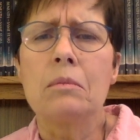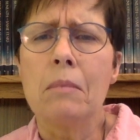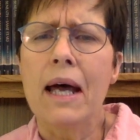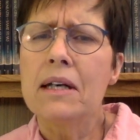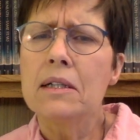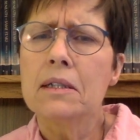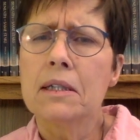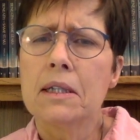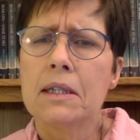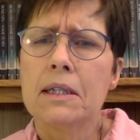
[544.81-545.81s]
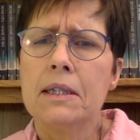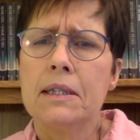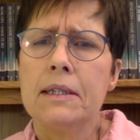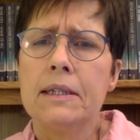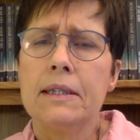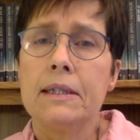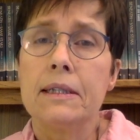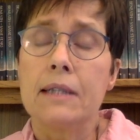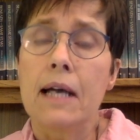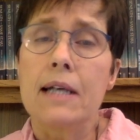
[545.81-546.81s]
matter.
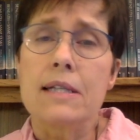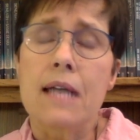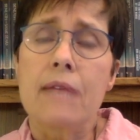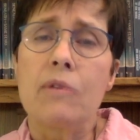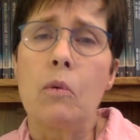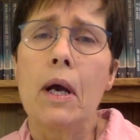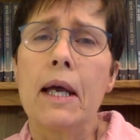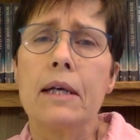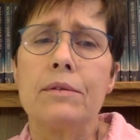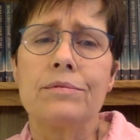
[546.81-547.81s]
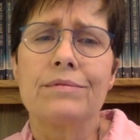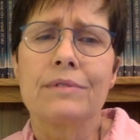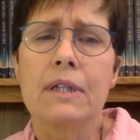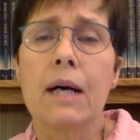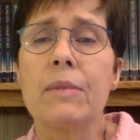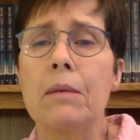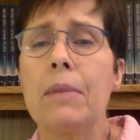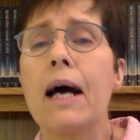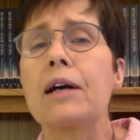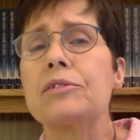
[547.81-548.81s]
Lies have a way of coming
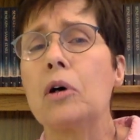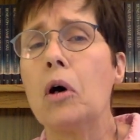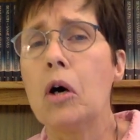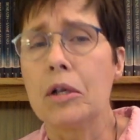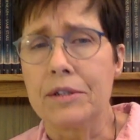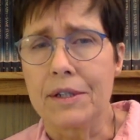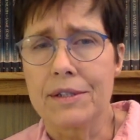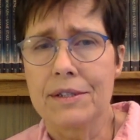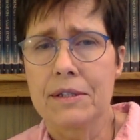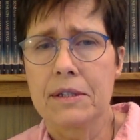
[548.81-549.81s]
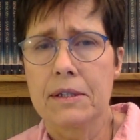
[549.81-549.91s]
back to haunt us.